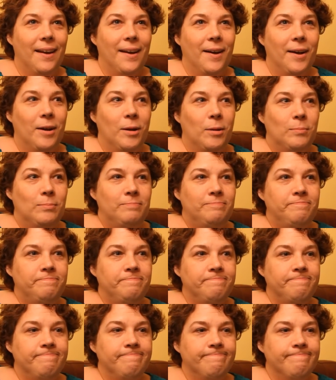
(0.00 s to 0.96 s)

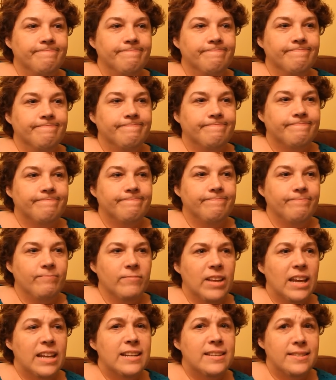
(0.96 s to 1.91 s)

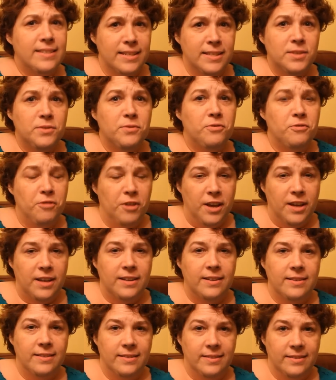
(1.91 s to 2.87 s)
And a sense of
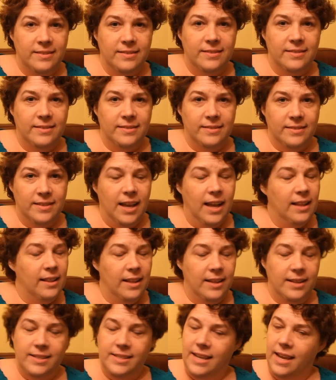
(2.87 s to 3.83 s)
fun. I
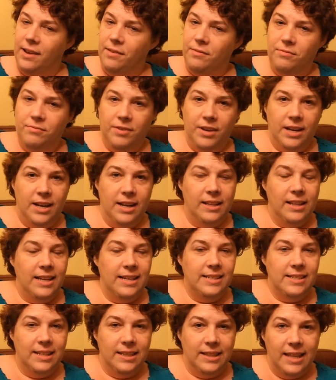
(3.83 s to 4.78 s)
like to have fun. I
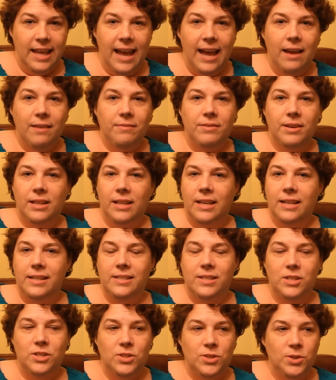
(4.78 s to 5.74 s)
like to laugh. I
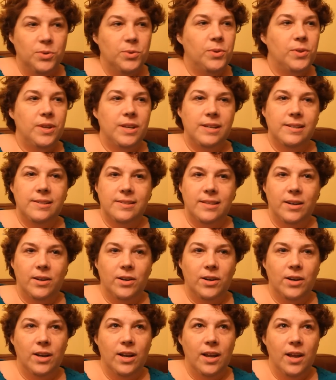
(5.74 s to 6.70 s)
like to do things that
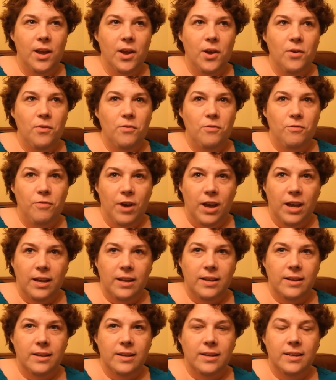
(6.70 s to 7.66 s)
are
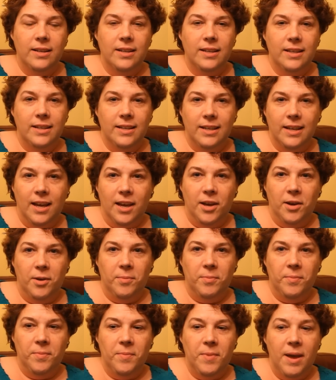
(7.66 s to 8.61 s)
fun.
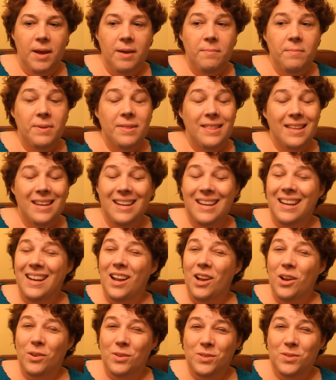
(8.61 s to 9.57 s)
But then again,
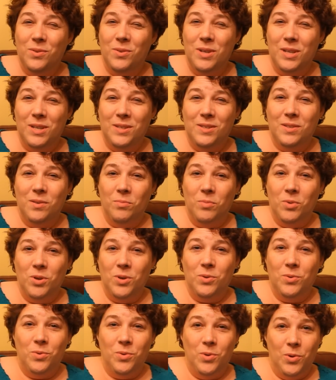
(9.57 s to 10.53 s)
I also need
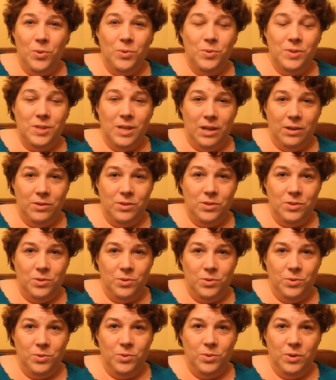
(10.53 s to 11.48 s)
someone who knows how
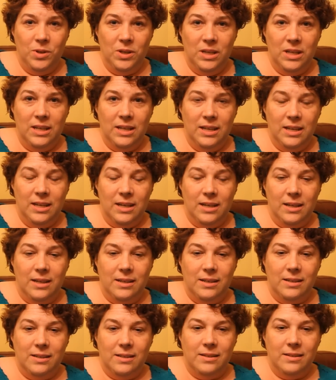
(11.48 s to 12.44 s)

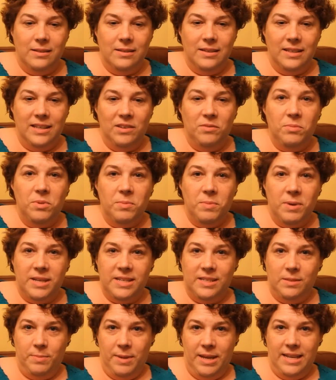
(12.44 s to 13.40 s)
to give me my
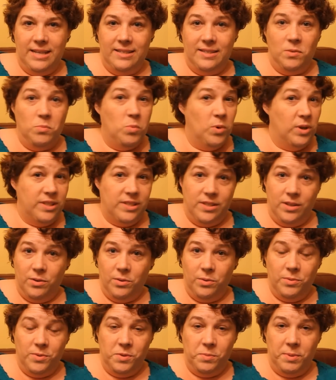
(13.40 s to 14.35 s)
space and wants
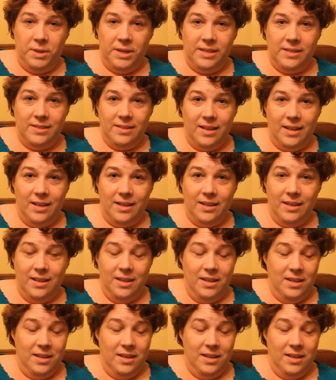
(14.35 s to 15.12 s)
their own space. Like